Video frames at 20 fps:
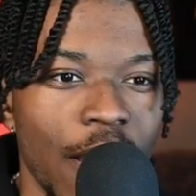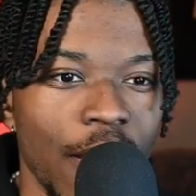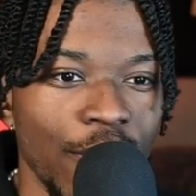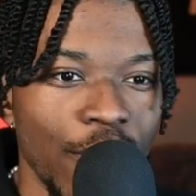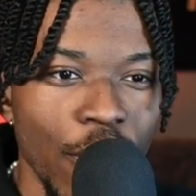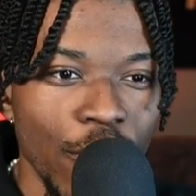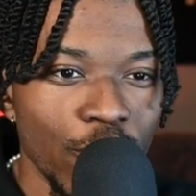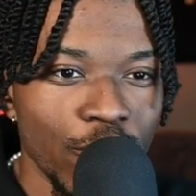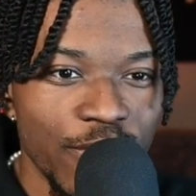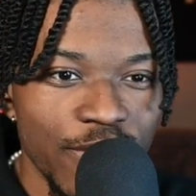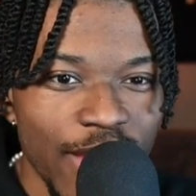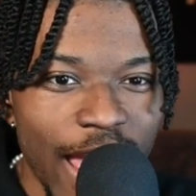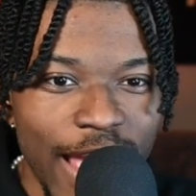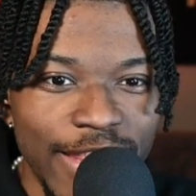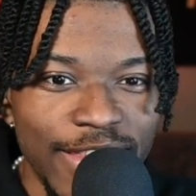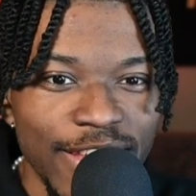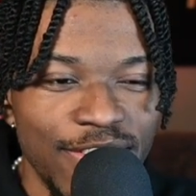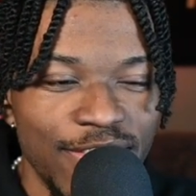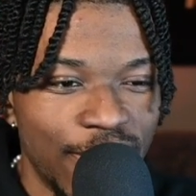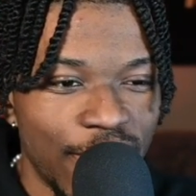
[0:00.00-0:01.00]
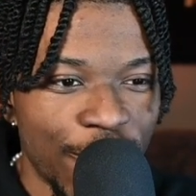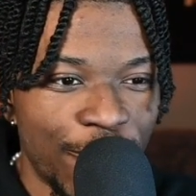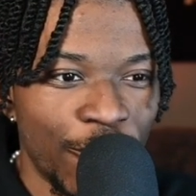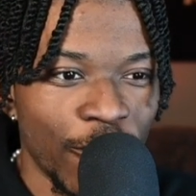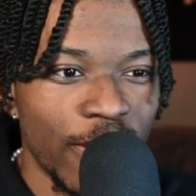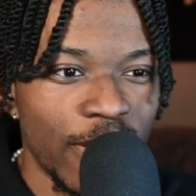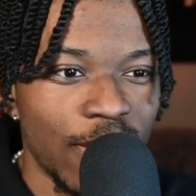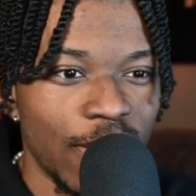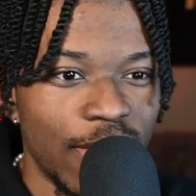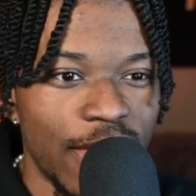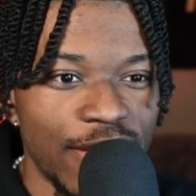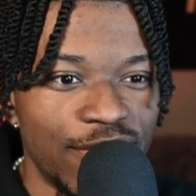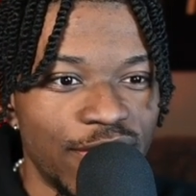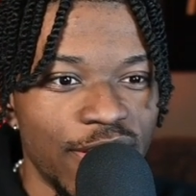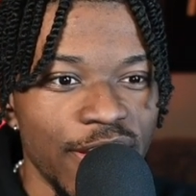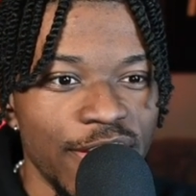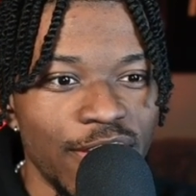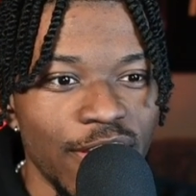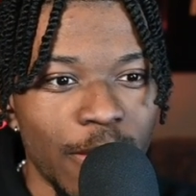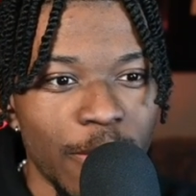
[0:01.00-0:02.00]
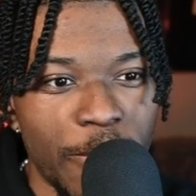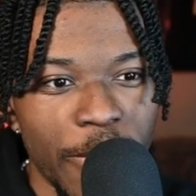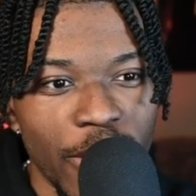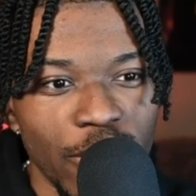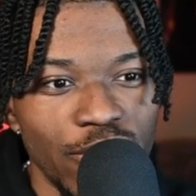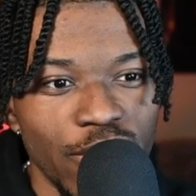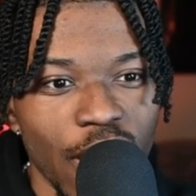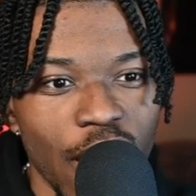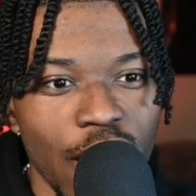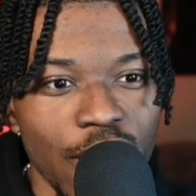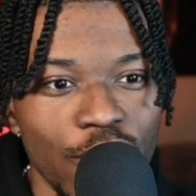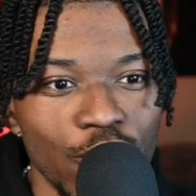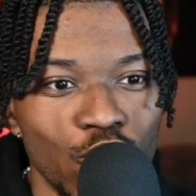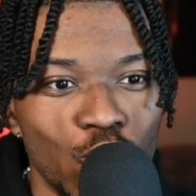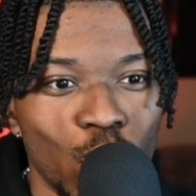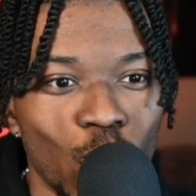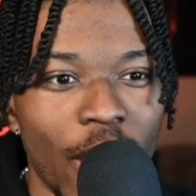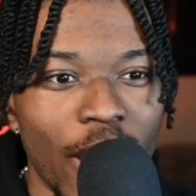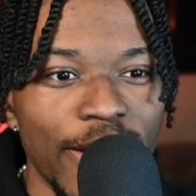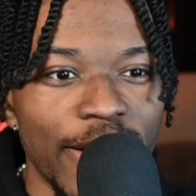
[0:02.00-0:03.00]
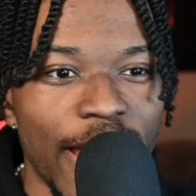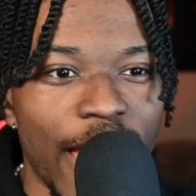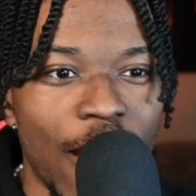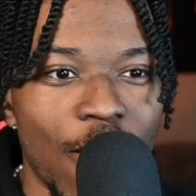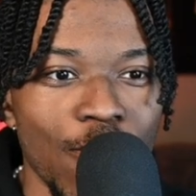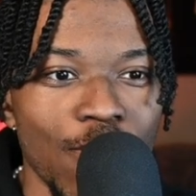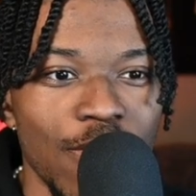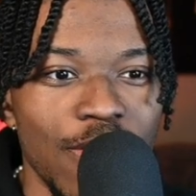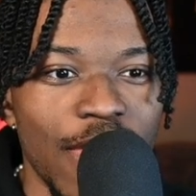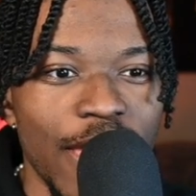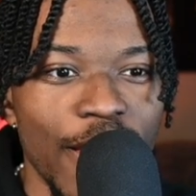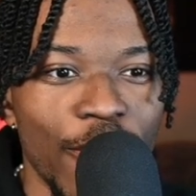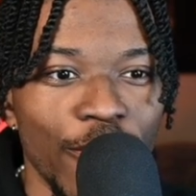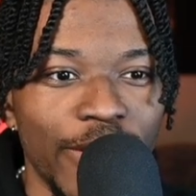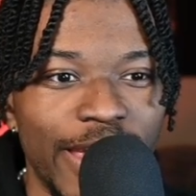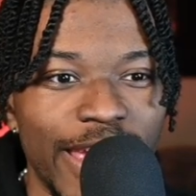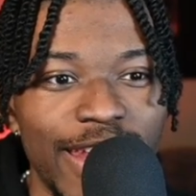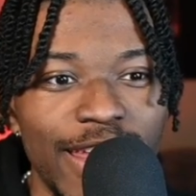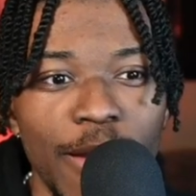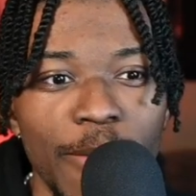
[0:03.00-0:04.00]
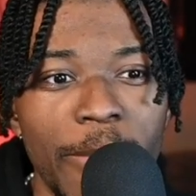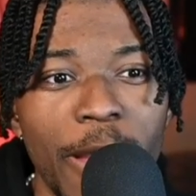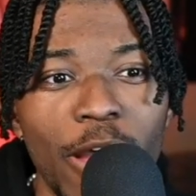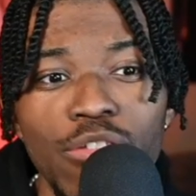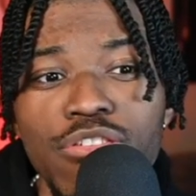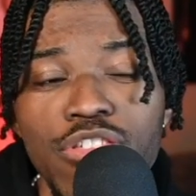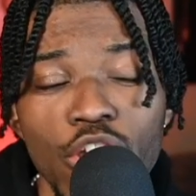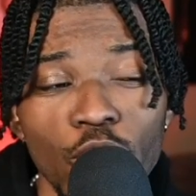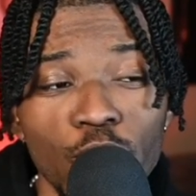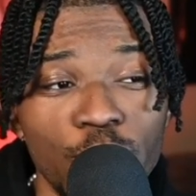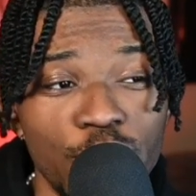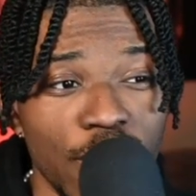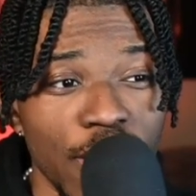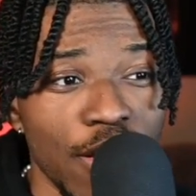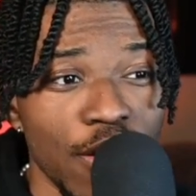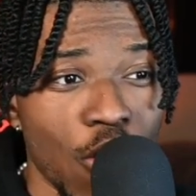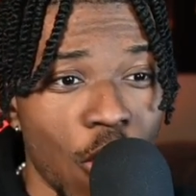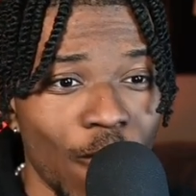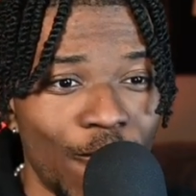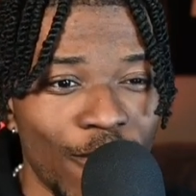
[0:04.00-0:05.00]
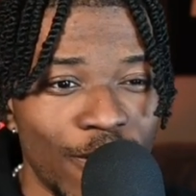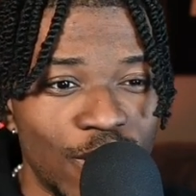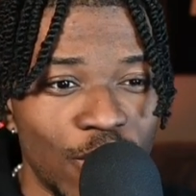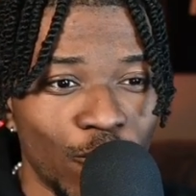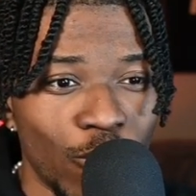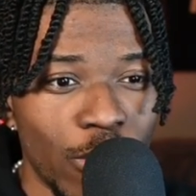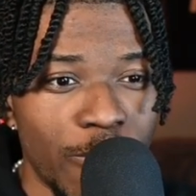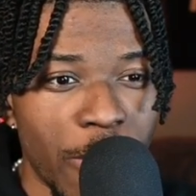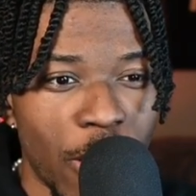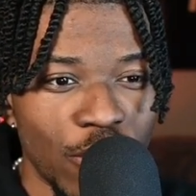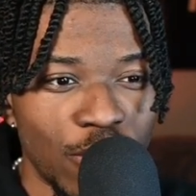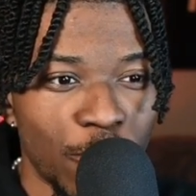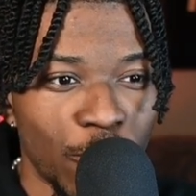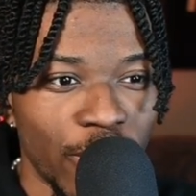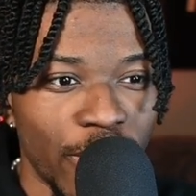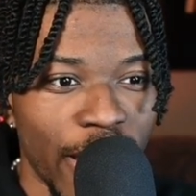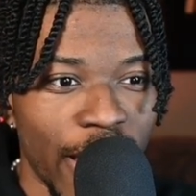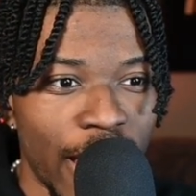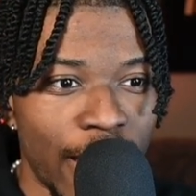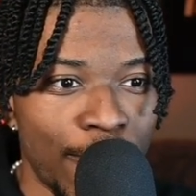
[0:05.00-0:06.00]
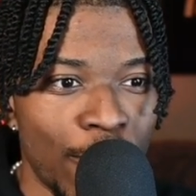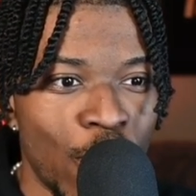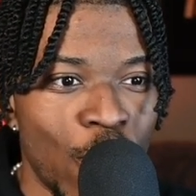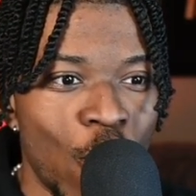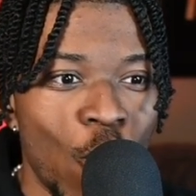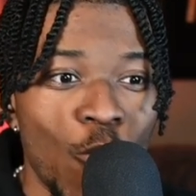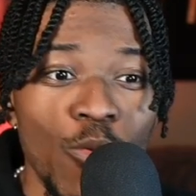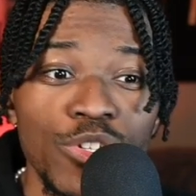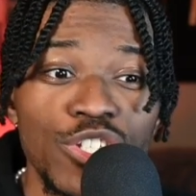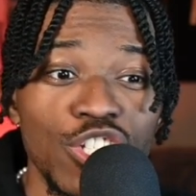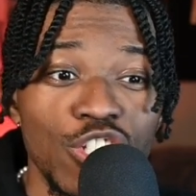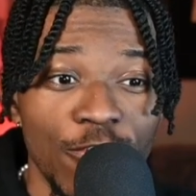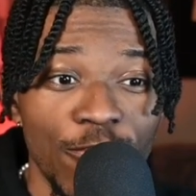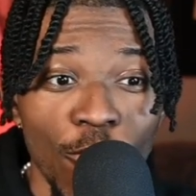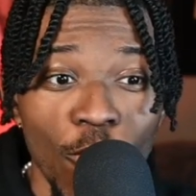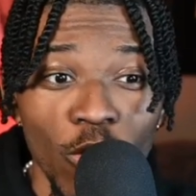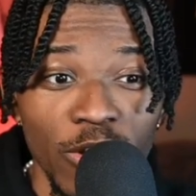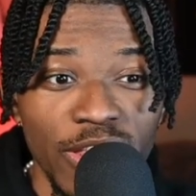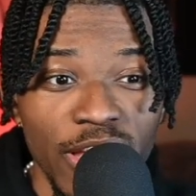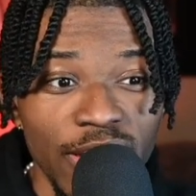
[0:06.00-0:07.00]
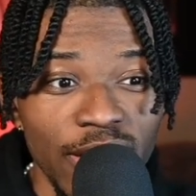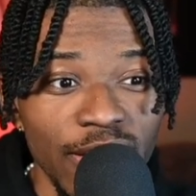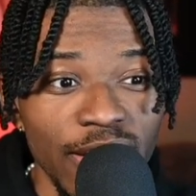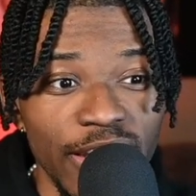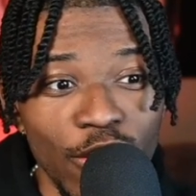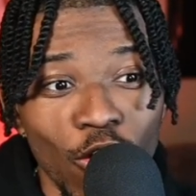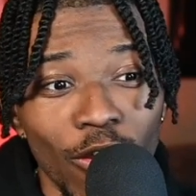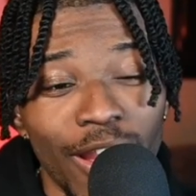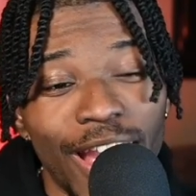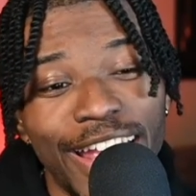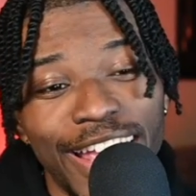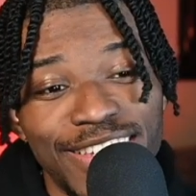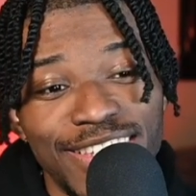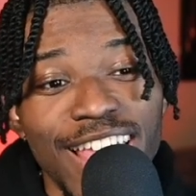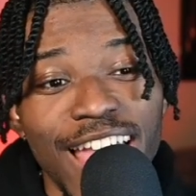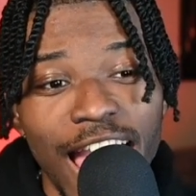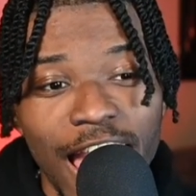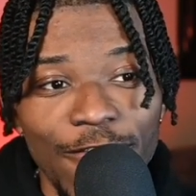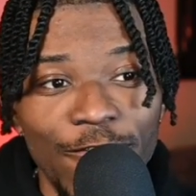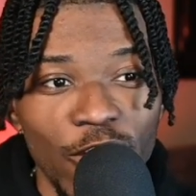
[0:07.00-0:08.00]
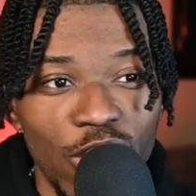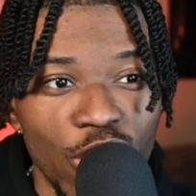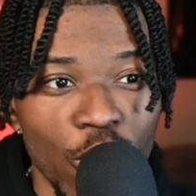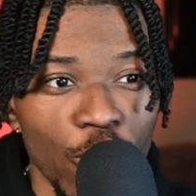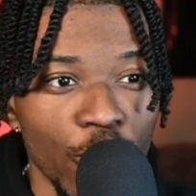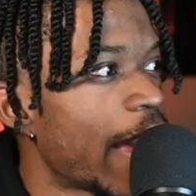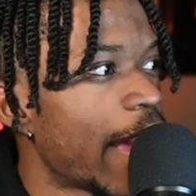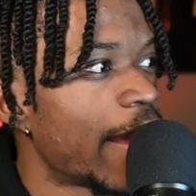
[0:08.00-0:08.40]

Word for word: Another stat that's different this season compared to others right now, they are getting about 13 offensive rebounds per game, which is fourth in the league, or I guess tied for third.